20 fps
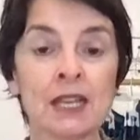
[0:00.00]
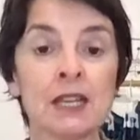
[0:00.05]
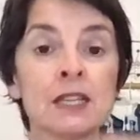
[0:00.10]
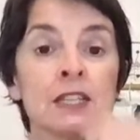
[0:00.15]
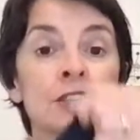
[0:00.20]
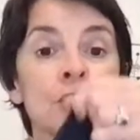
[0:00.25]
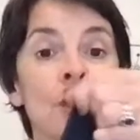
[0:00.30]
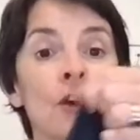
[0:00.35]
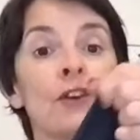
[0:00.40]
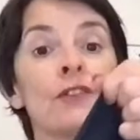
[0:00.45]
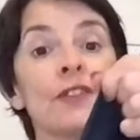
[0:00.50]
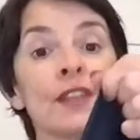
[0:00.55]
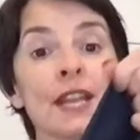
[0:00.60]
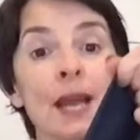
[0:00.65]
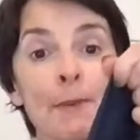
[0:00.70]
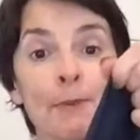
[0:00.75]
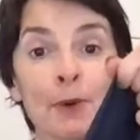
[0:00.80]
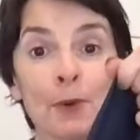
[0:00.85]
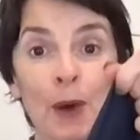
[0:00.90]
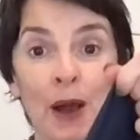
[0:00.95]
So the
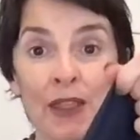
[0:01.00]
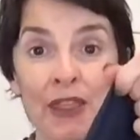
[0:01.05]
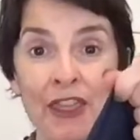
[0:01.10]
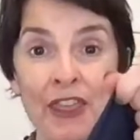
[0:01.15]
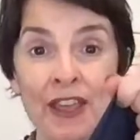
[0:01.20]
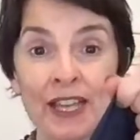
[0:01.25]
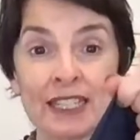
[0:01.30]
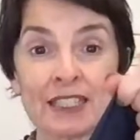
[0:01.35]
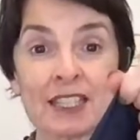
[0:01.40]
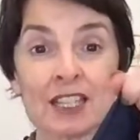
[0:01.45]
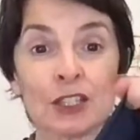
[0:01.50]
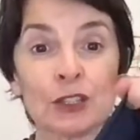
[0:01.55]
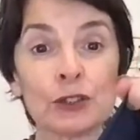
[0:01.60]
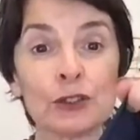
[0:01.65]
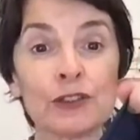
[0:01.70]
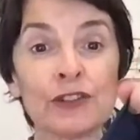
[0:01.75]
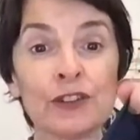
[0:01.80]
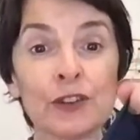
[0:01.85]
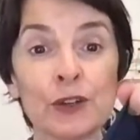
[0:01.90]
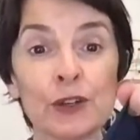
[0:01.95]
number one thing to
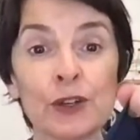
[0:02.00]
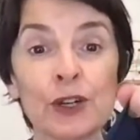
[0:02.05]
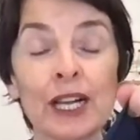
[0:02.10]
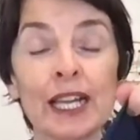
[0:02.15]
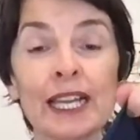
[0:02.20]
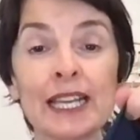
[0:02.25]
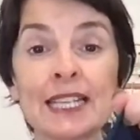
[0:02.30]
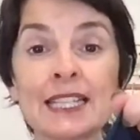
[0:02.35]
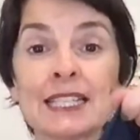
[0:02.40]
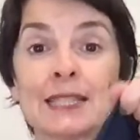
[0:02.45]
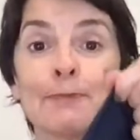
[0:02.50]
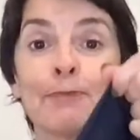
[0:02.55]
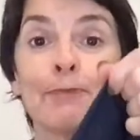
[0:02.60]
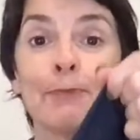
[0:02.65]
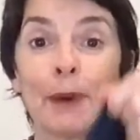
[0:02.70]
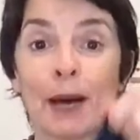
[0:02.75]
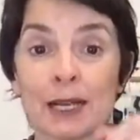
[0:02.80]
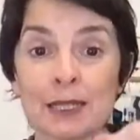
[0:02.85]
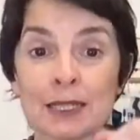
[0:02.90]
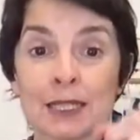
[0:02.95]
look for is
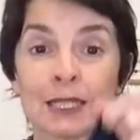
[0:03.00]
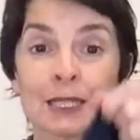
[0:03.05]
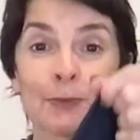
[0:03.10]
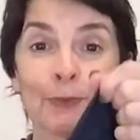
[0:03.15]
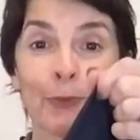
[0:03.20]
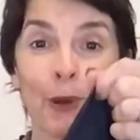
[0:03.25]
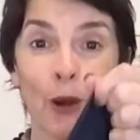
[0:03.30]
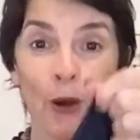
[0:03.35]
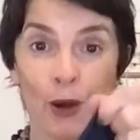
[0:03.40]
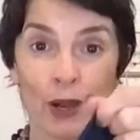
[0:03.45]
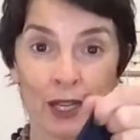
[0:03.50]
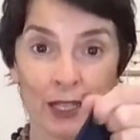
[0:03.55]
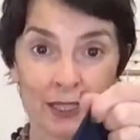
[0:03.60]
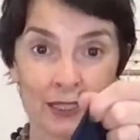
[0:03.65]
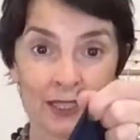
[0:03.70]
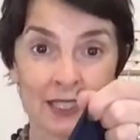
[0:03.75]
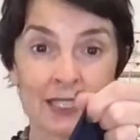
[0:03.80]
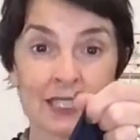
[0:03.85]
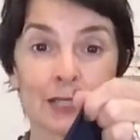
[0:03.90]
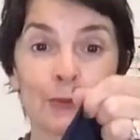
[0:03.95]
bust
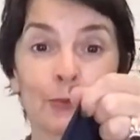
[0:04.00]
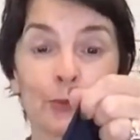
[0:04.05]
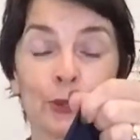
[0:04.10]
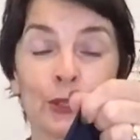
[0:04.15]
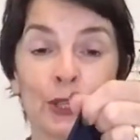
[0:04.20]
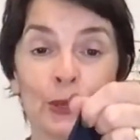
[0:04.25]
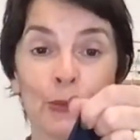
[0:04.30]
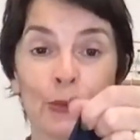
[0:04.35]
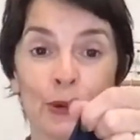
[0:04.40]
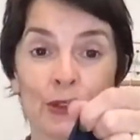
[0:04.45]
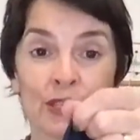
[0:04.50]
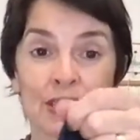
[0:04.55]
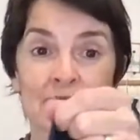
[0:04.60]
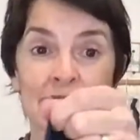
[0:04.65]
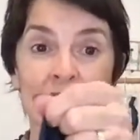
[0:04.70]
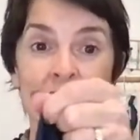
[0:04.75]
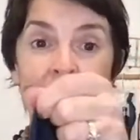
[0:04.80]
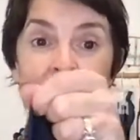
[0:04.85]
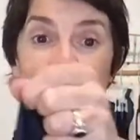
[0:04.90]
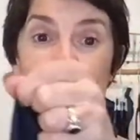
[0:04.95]
pockets to put your
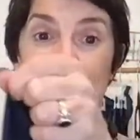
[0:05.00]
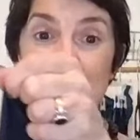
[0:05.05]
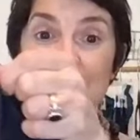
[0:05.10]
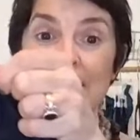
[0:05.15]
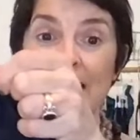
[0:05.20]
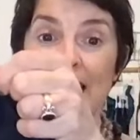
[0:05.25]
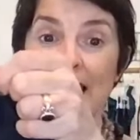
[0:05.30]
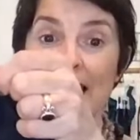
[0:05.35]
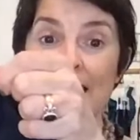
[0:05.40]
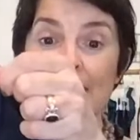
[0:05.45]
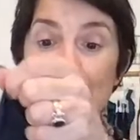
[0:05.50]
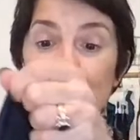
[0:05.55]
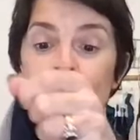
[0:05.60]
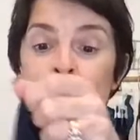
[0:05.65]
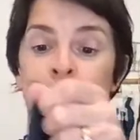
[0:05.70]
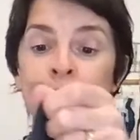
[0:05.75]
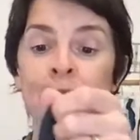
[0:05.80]
prosthesis in.